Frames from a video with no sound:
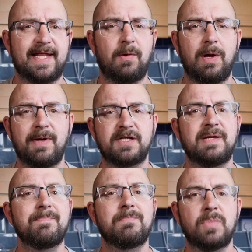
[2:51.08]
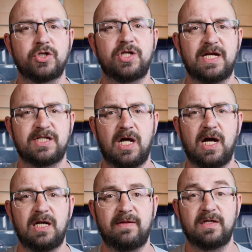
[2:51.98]
it that way makes it much less
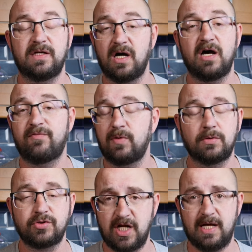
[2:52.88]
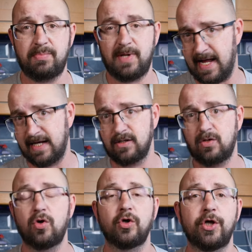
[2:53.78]
likely that your knife will slip and cut